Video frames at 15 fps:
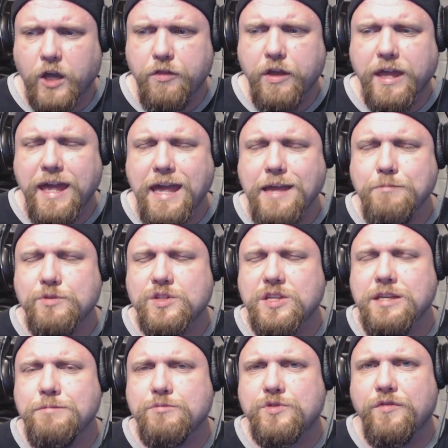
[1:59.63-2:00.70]
the game
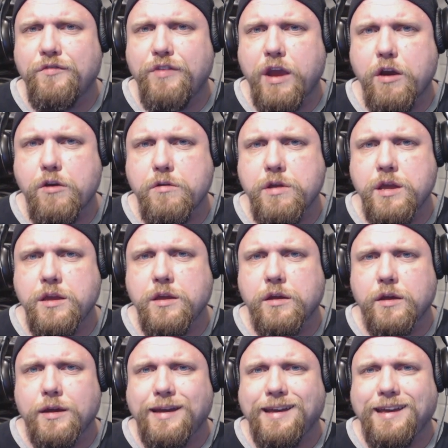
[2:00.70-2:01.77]
seems very